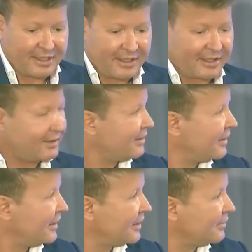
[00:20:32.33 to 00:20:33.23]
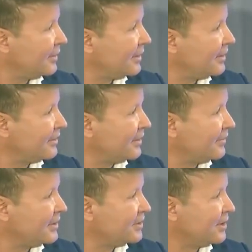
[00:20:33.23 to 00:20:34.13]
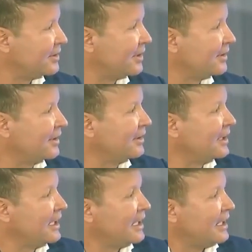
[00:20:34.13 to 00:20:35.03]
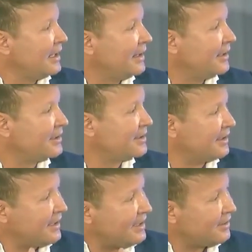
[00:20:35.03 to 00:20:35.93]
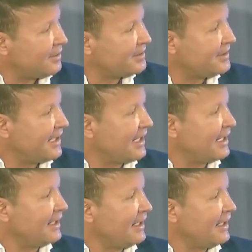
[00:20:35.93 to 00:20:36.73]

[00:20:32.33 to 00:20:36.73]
I think, well, I don't know if this shows here. No, there's a needle sticking